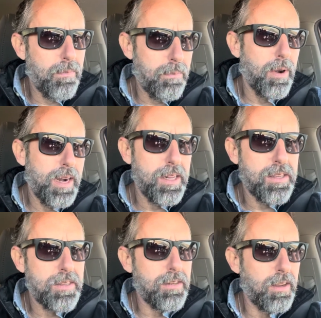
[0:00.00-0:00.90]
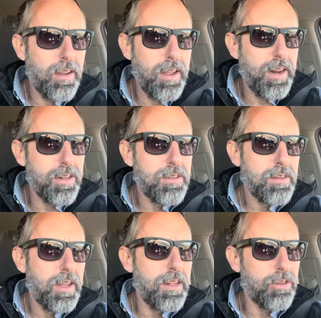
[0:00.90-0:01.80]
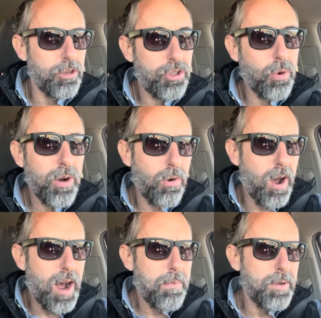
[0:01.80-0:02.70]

but it's uh, and it's and it's a short crop.